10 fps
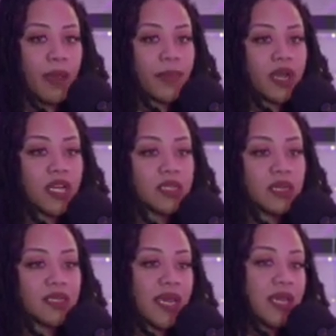because
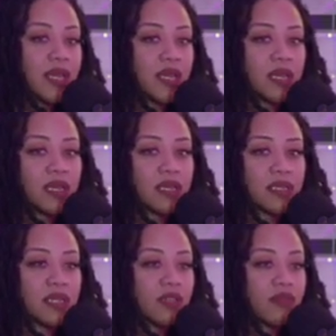dating
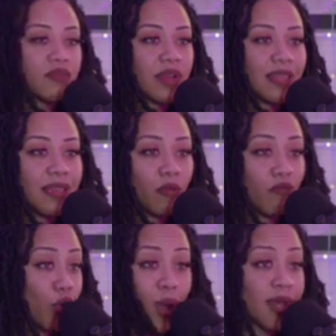doesn't
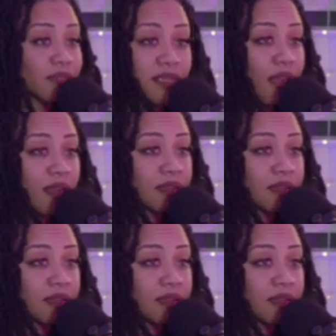require sex.